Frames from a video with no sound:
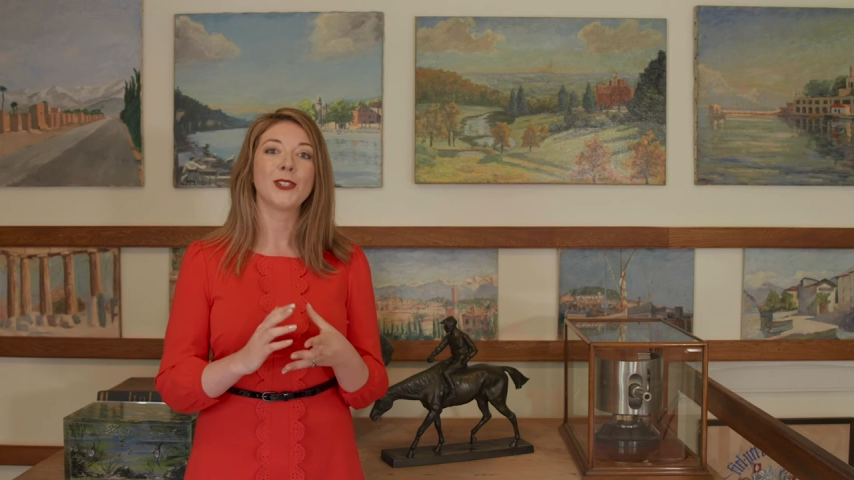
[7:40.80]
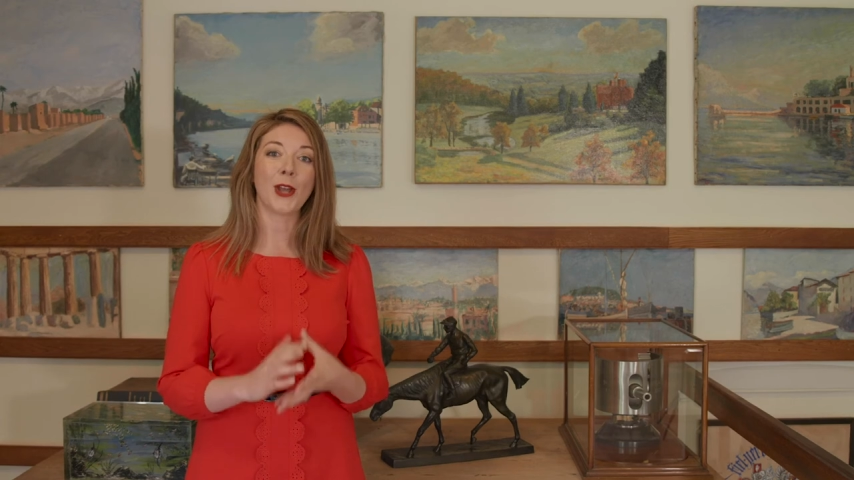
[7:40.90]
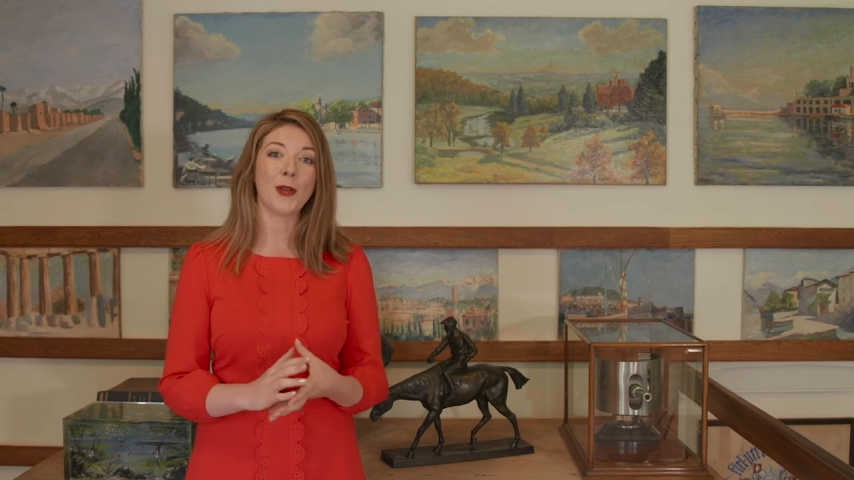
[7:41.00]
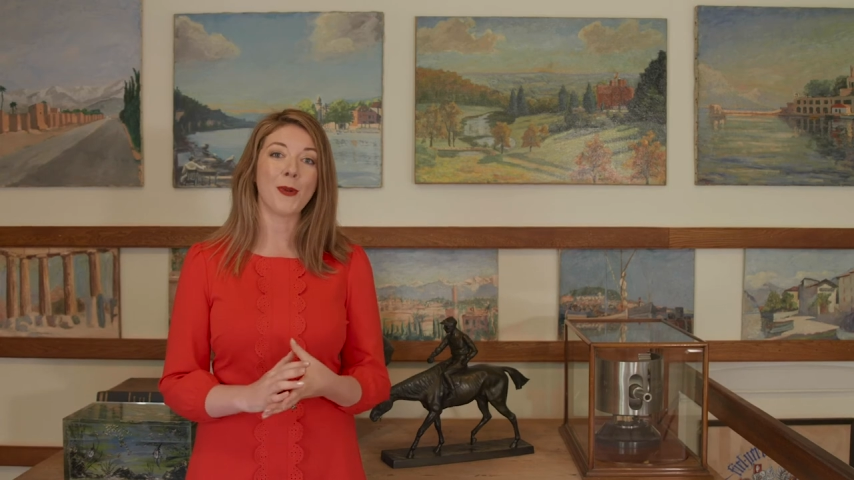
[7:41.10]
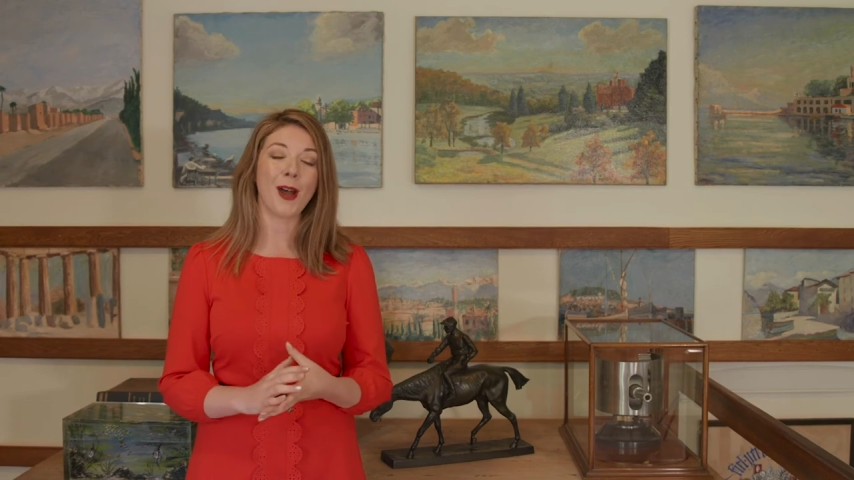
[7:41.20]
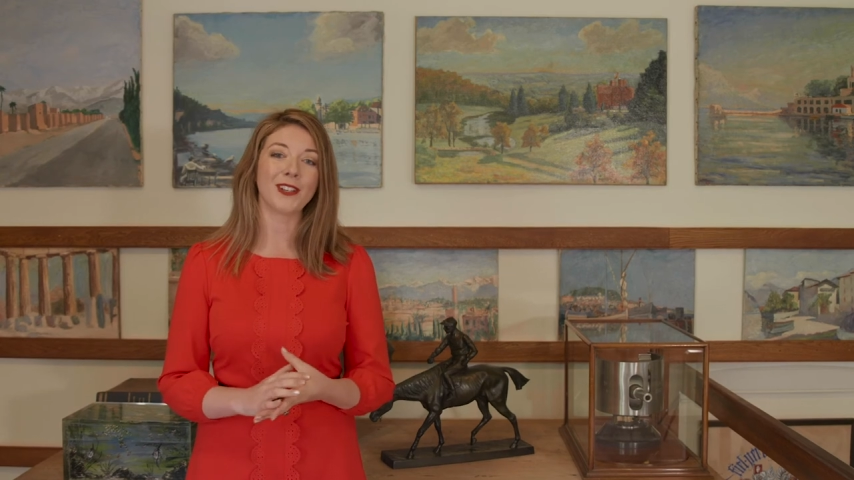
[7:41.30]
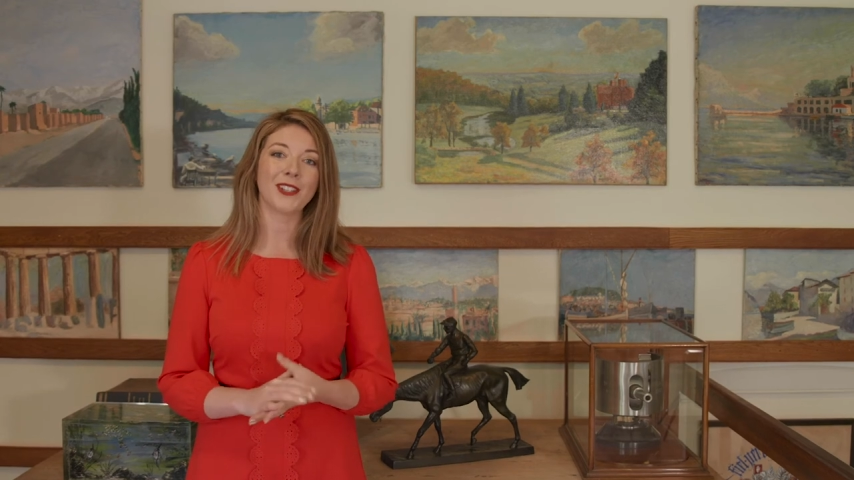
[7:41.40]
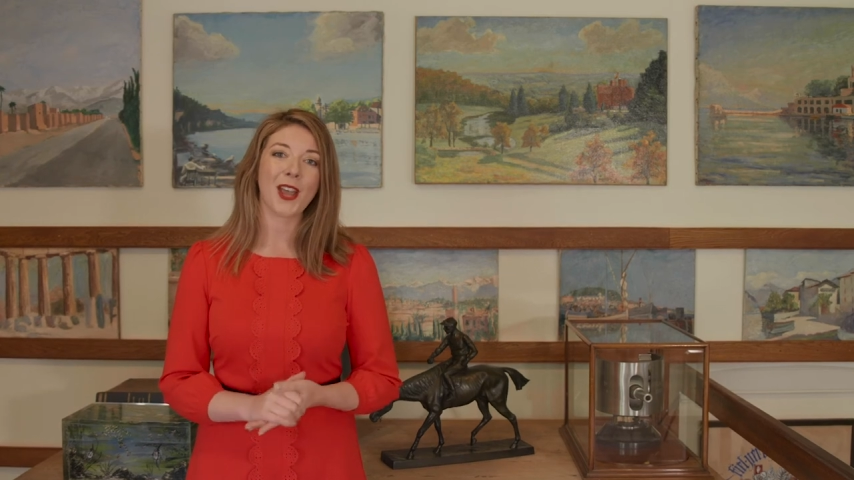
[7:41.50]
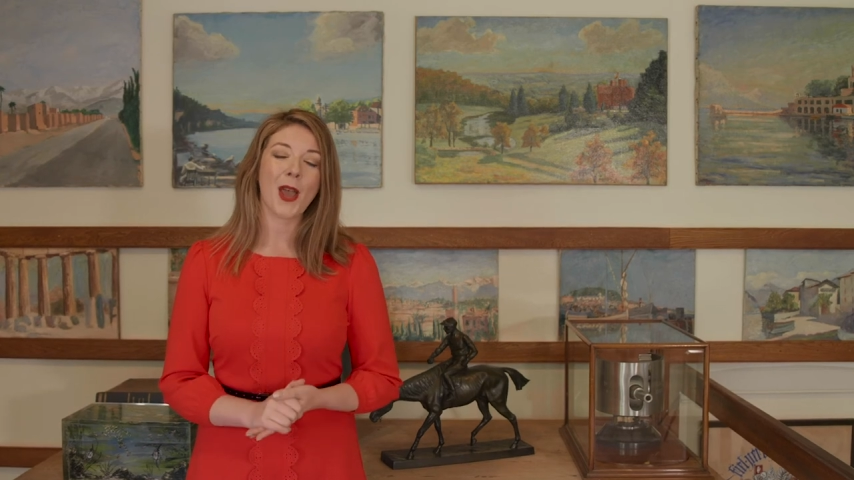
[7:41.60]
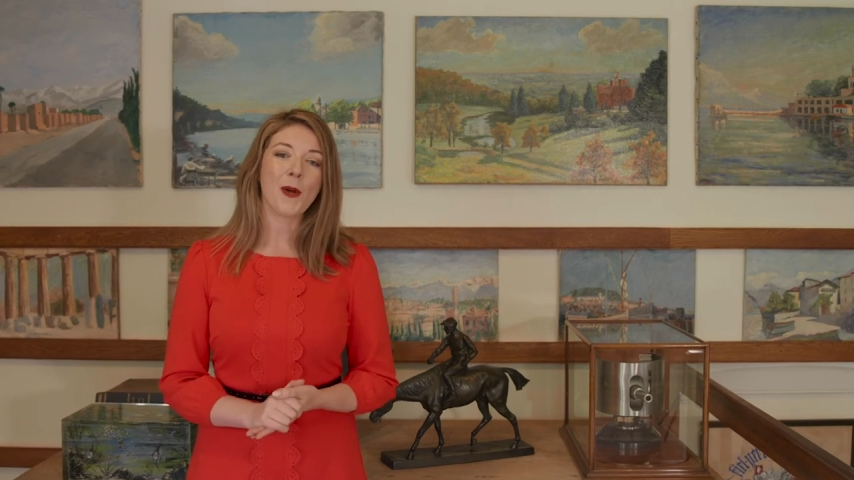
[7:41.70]
so
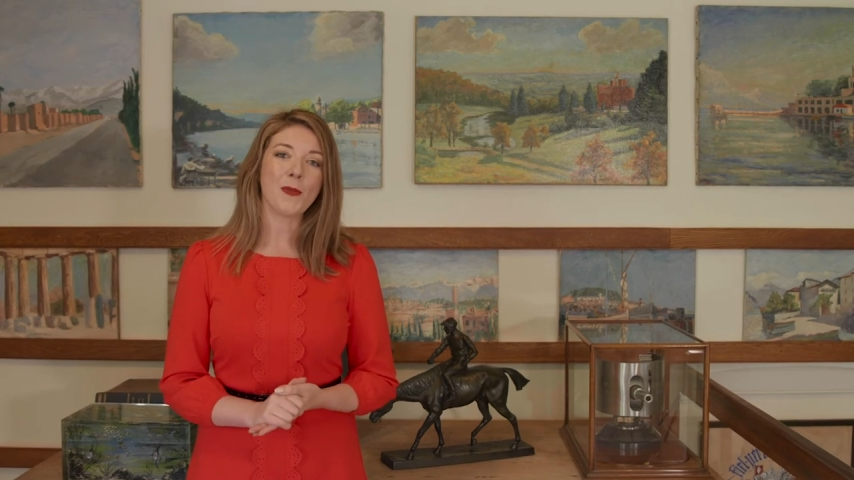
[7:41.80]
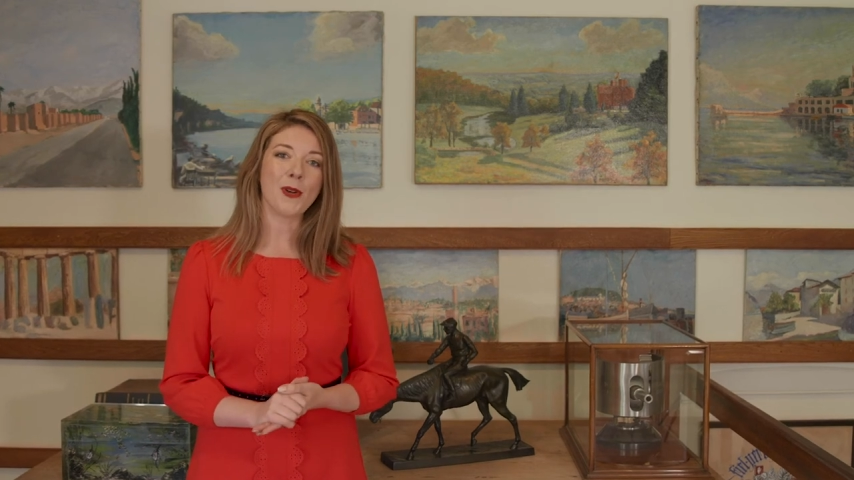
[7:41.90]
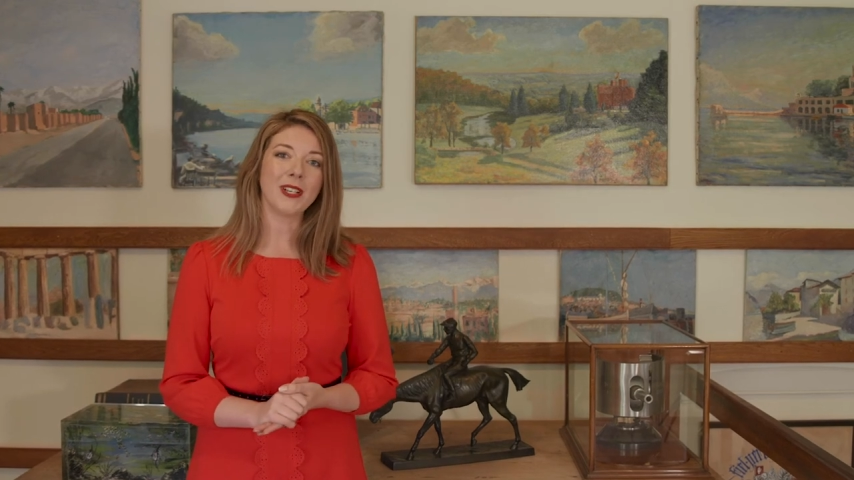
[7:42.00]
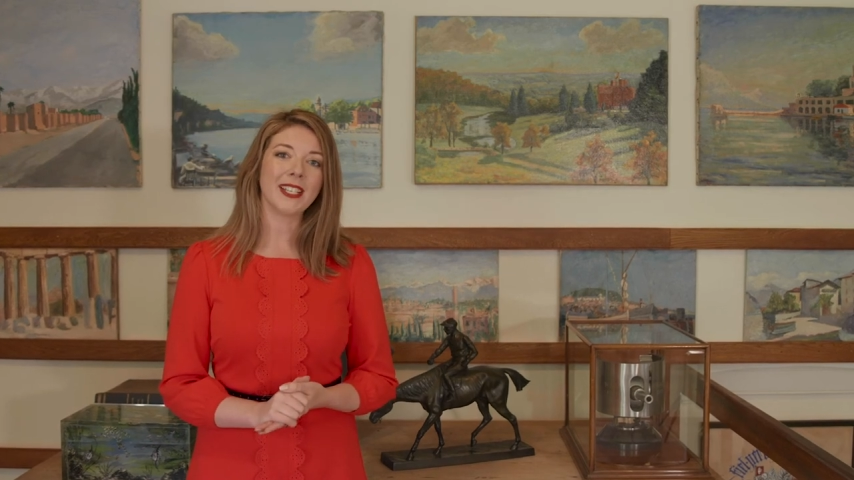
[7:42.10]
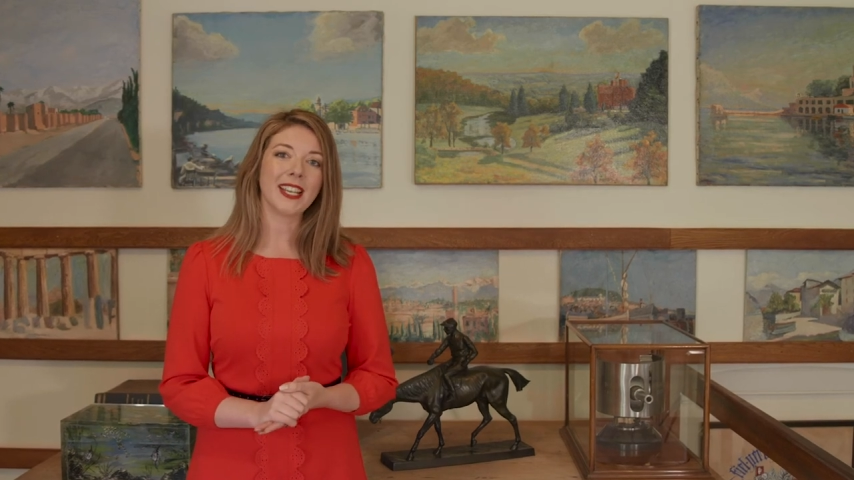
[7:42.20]
much would